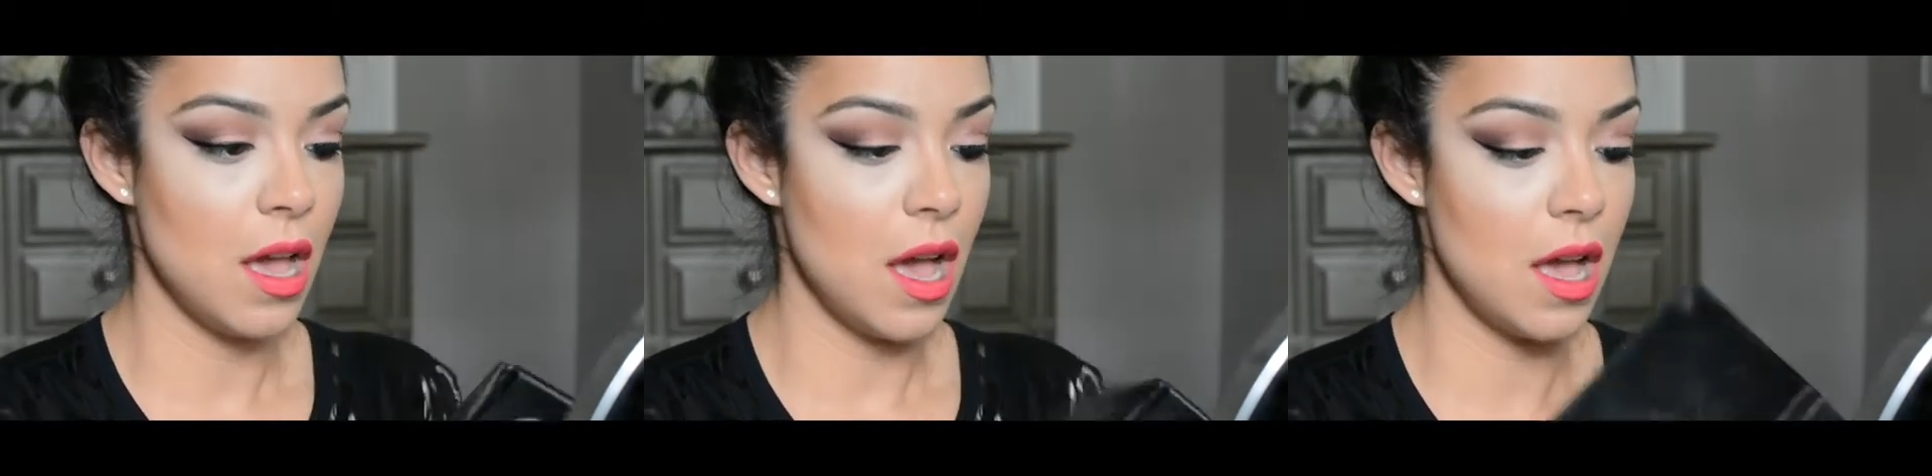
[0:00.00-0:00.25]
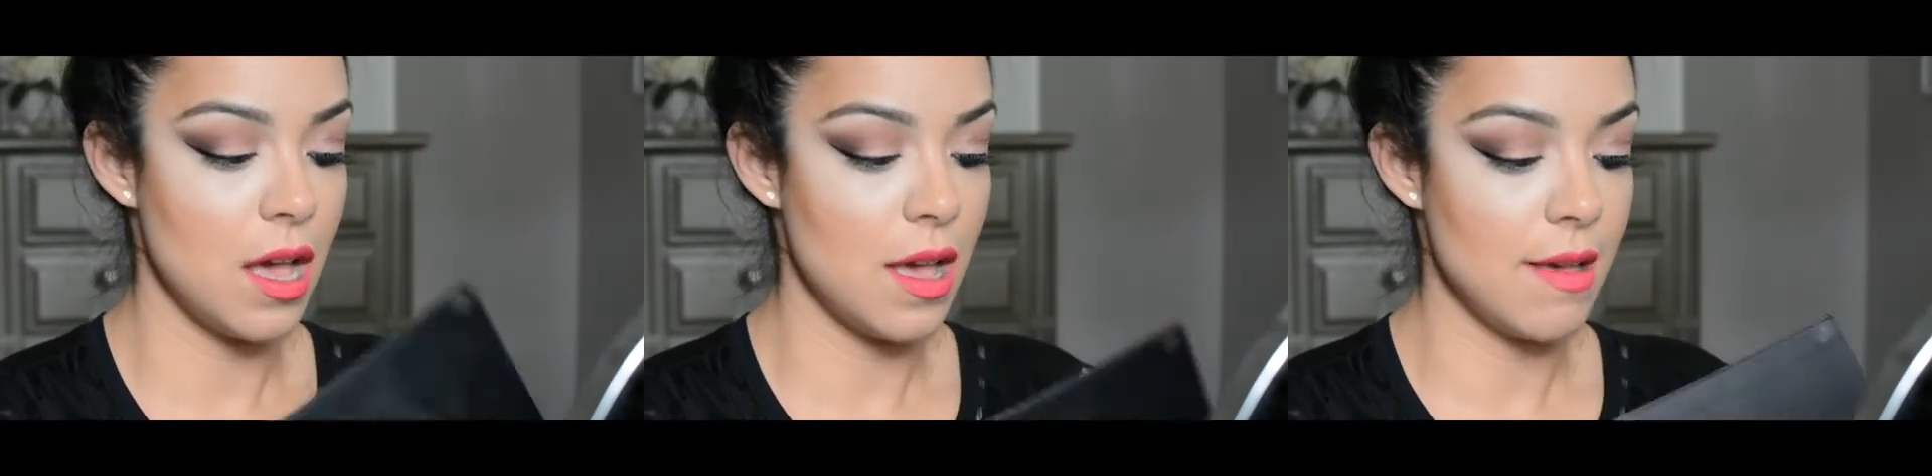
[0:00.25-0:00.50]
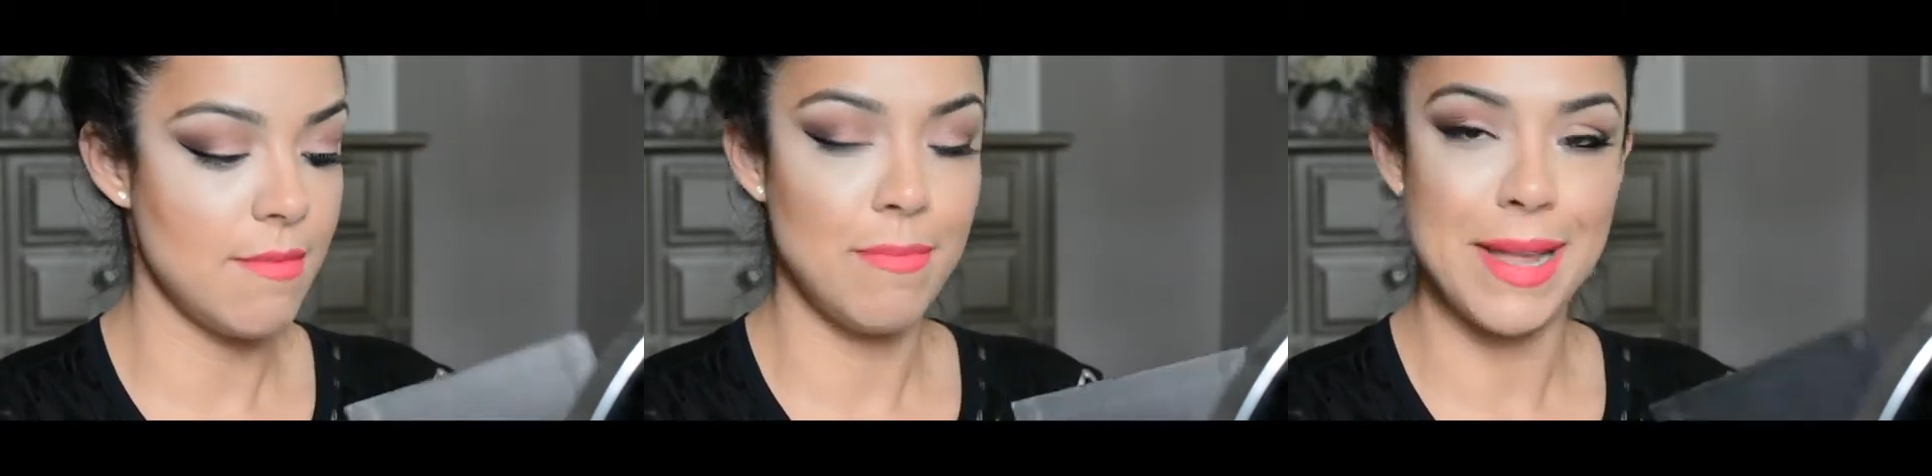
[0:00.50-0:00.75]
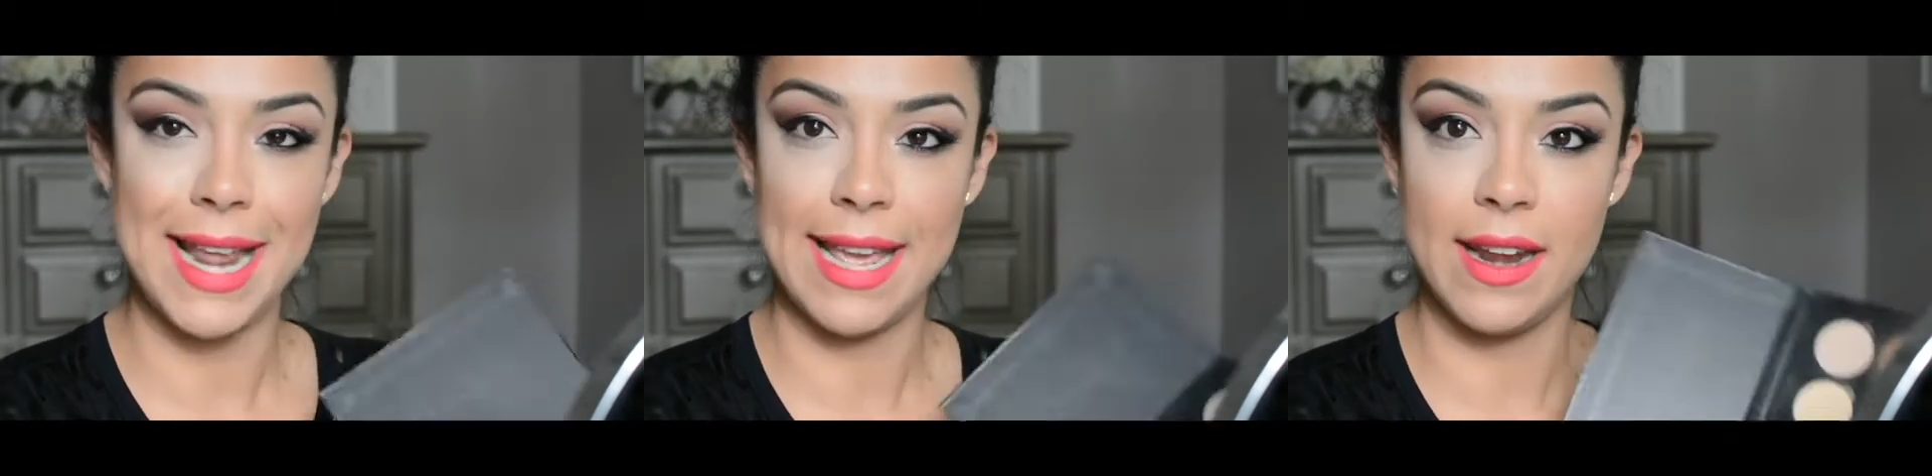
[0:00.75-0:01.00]

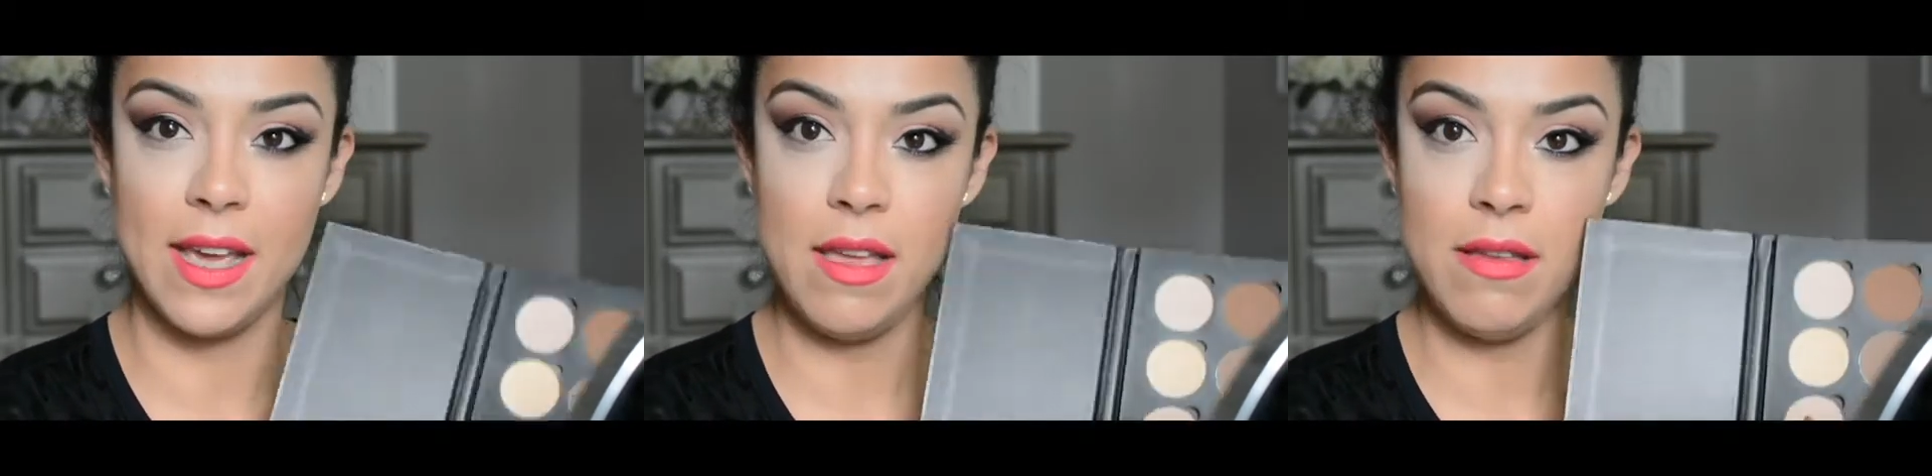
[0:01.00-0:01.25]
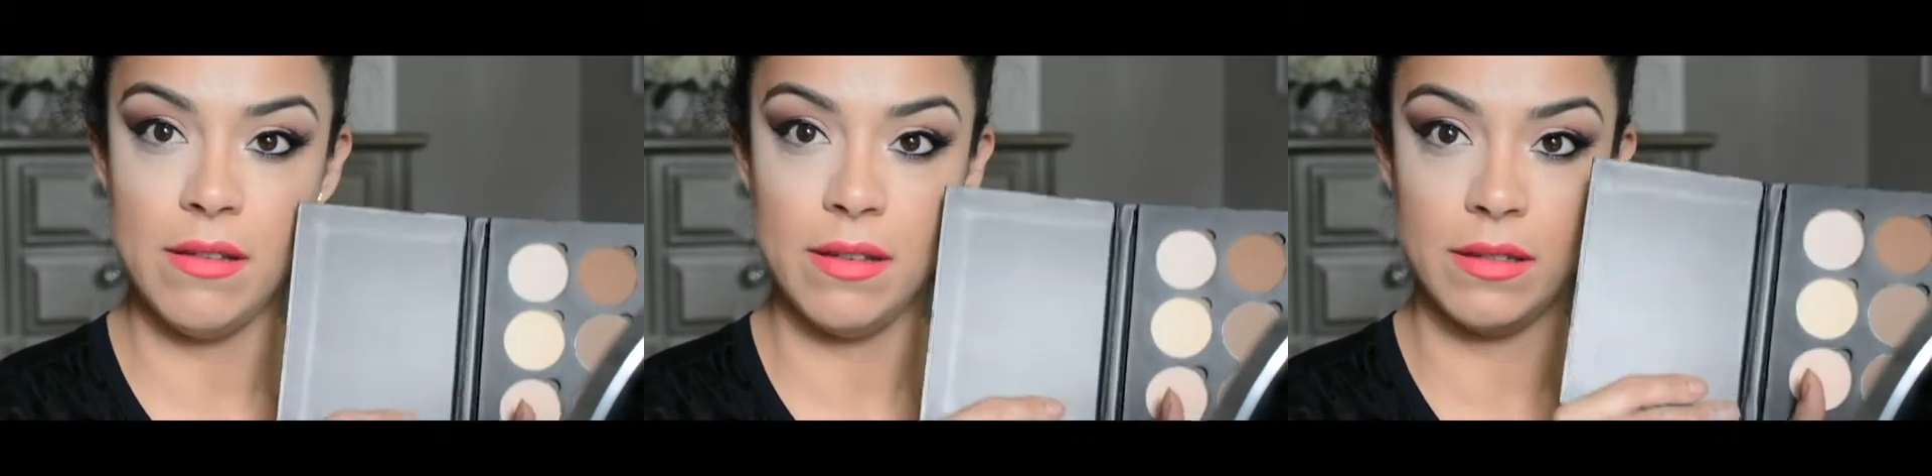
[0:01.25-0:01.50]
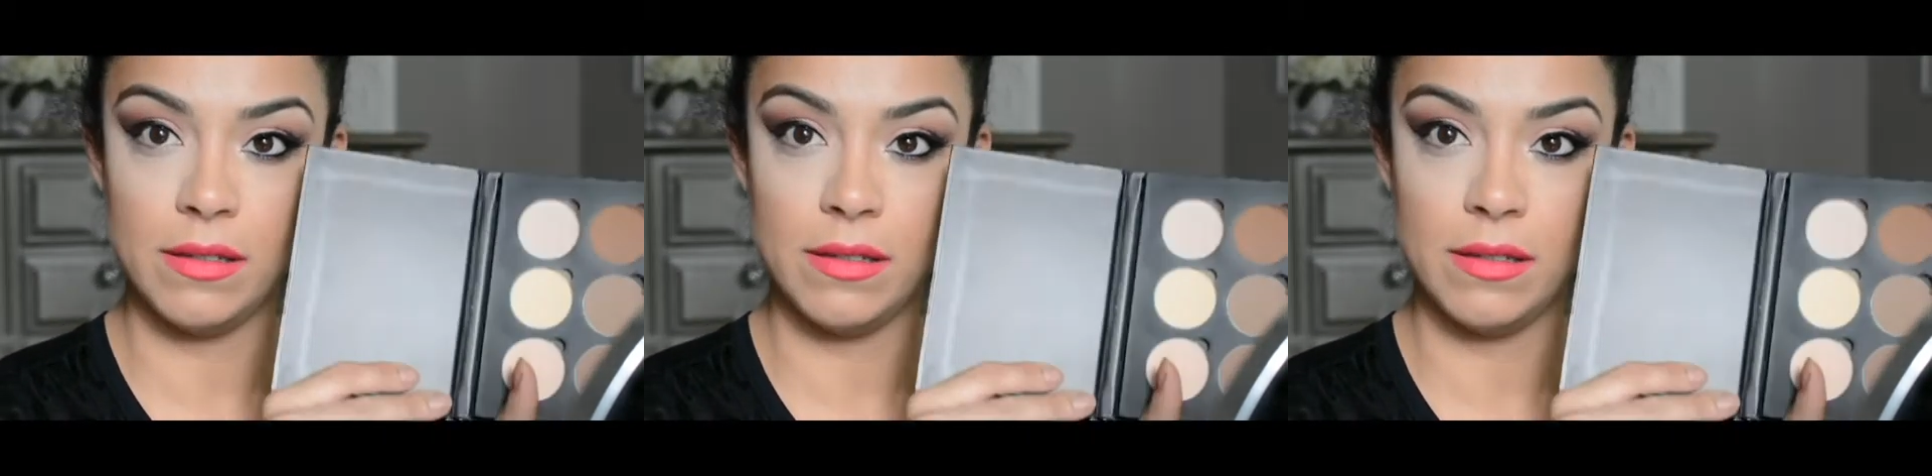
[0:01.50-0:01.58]
banana,